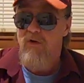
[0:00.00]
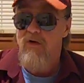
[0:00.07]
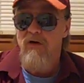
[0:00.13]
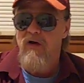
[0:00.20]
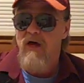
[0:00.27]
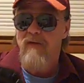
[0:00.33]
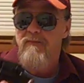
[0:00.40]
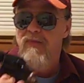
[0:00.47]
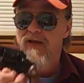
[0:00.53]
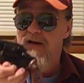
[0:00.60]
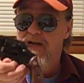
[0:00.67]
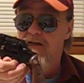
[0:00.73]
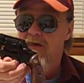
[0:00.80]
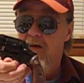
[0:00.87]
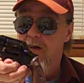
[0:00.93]
would have not been
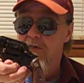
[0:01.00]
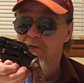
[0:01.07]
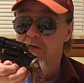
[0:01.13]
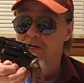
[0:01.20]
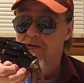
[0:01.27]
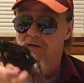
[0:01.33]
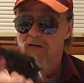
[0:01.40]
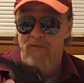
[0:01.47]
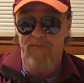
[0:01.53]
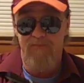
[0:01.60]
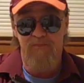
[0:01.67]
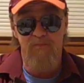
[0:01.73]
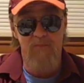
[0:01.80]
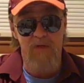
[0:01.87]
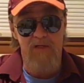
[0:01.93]
included.
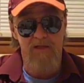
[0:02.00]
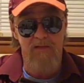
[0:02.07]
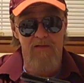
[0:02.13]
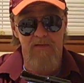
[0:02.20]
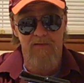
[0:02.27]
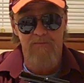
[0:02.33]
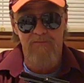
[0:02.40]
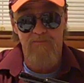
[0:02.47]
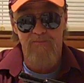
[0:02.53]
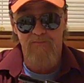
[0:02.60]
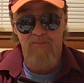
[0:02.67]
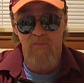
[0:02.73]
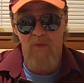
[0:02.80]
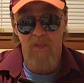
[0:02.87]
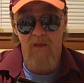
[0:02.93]
But
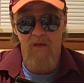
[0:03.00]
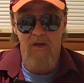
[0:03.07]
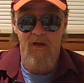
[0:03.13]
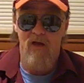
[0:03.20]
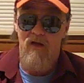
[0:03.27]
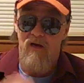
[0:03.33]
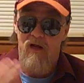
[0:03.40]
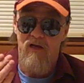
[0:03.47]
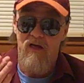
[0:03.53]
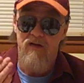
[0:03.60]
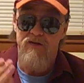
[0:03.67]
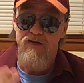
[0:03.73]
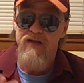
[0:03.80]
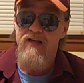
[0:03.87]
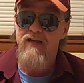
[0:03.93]
like I
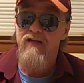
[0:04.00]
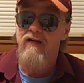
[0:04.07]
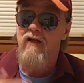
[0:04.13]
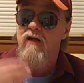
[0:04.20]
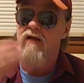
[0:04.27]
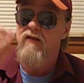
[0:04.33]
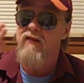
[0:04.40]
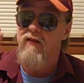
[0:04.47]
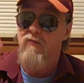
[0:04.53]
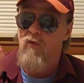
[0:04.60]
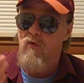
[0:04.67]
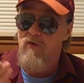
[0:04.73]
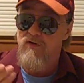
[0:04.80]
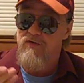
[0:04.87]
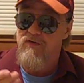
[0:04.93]
said, the
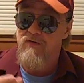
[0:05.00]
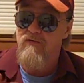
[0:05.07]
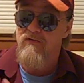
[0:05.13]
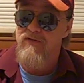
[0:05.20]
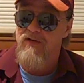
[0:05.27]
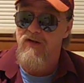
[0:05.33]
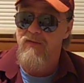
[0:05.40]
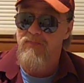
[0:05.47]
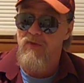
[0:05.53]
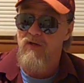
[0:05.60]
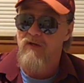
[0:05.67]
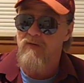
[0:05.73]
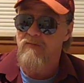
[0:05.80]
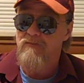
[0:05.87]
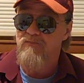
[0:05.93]
more you shoot
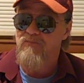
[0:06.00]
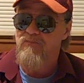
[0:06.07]
something,